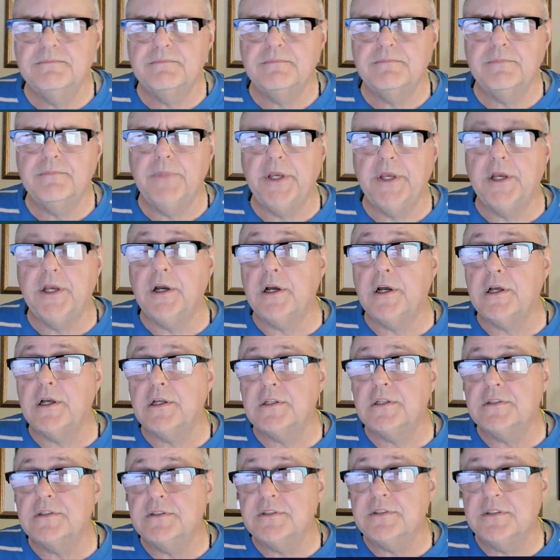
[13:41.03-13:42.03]

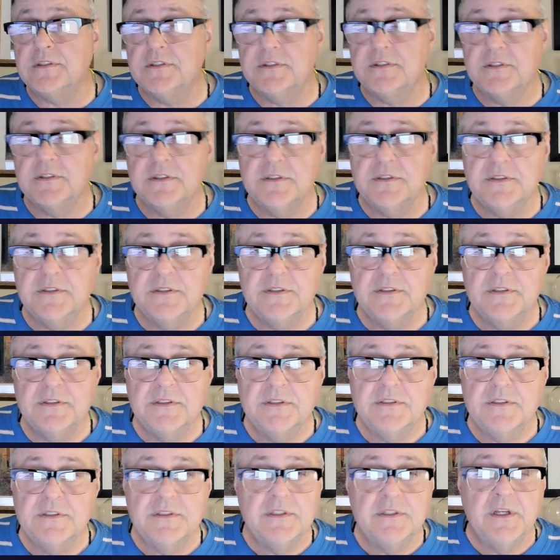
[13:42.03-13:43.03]
Because
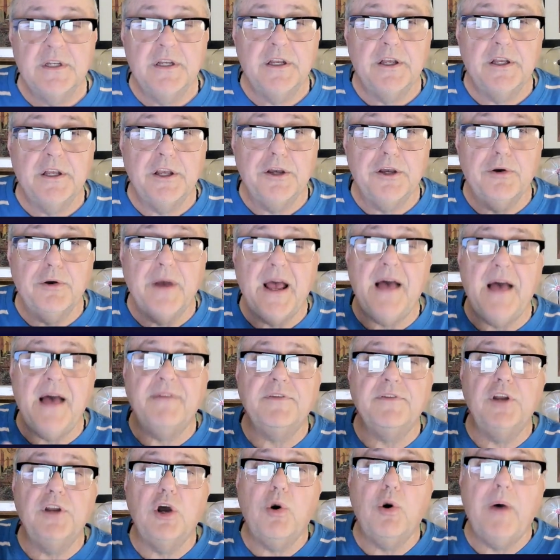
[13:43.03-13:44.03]
you
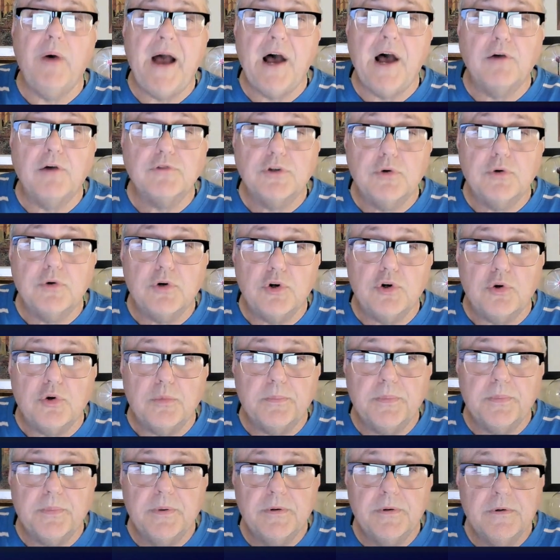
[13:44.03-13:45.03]
have no
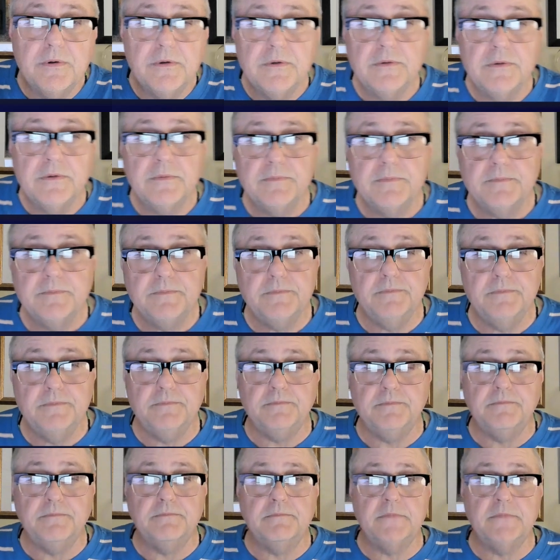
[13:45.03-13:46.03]
out-group.
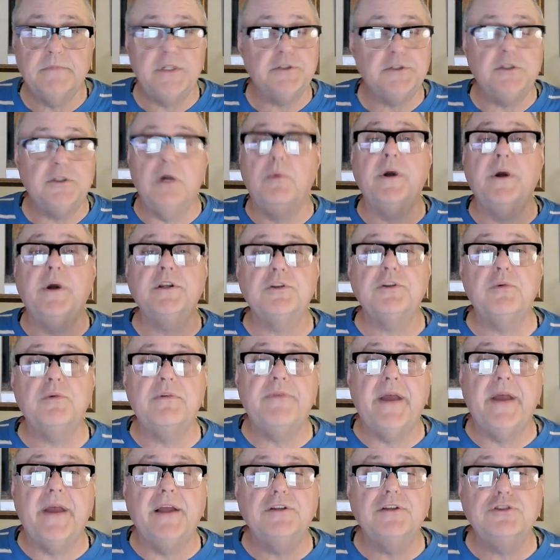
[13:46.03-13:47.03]
There's no one to
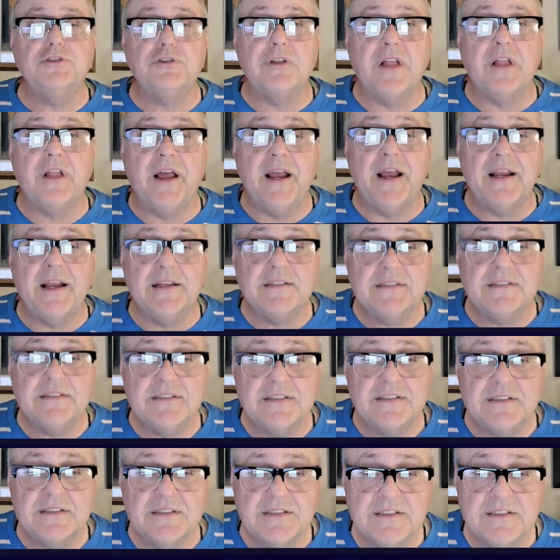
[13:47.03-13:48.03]
evangelize.